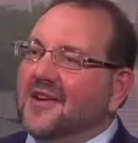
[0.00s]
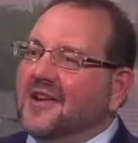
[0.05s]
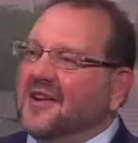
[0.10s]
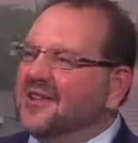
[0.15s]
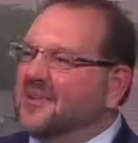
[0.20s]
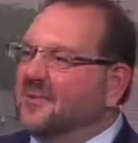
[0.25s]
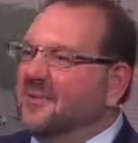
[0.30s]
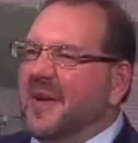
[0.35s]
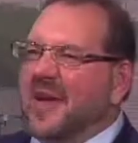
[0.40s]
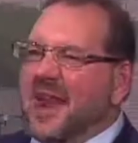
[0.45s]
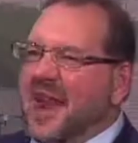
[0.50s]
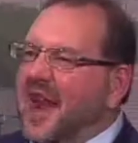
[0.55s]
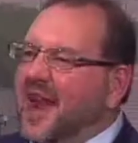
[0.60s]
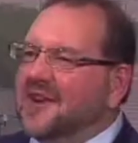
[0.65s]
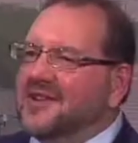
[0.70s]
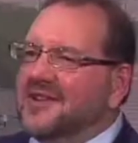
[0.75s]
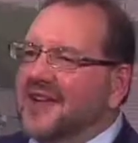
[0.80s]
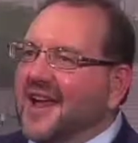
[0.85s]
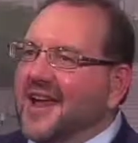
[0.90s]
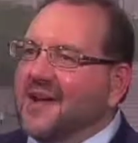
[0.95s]
is about
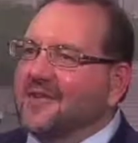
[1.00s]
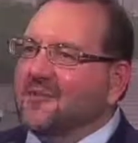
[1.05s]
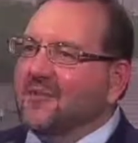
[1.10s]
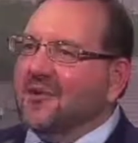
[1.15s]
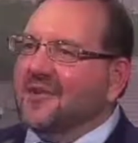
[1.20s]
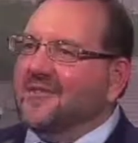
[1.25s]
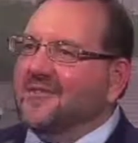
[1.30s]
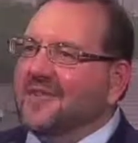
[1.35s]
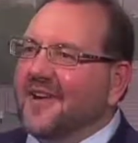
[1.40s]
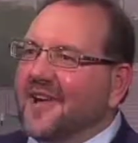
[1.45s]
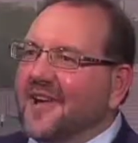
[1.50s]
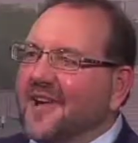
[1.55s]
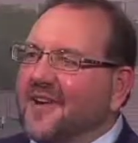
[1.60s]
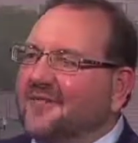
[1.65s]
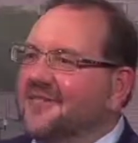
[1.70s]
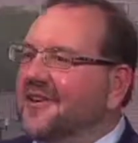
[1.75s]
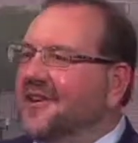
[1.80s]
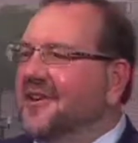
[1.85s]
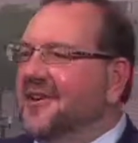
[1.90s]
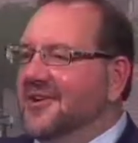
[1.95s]
8 to
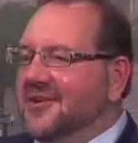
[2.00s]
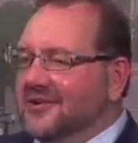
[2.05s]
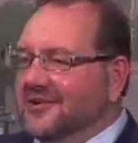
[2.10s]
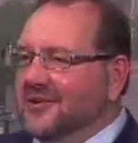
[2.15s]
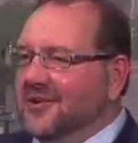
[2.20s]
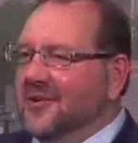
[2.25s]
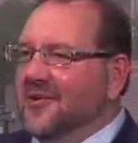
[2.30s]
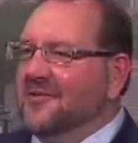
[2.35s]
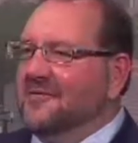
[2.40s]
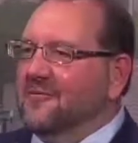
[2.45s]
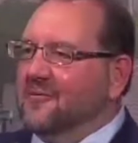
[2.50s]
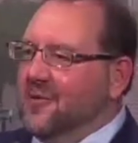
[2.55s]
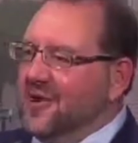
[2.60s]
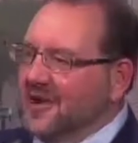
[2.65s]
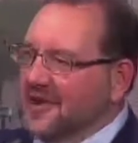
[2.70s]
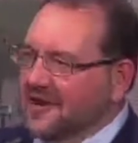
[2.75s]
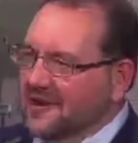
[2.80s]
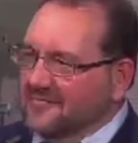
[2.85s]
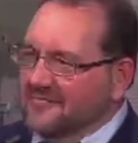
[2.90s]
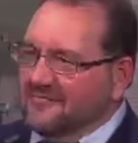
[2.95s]
8.5. So if we
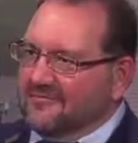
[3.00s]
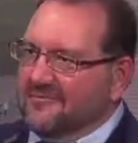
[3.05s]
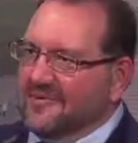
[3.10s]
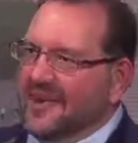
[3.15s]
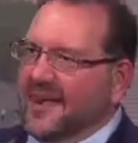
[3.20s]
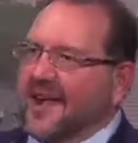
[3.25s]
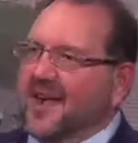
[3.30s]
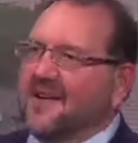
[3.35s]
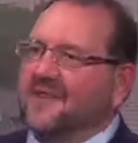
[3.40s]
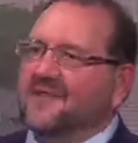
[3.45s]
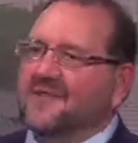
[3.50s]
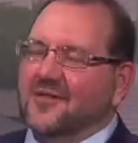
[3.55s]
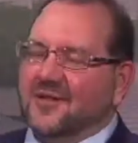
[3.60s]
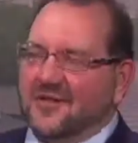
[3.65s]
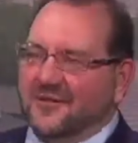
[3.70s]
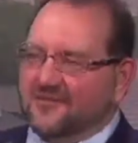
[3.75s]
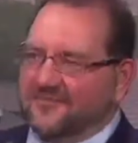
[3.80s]
can have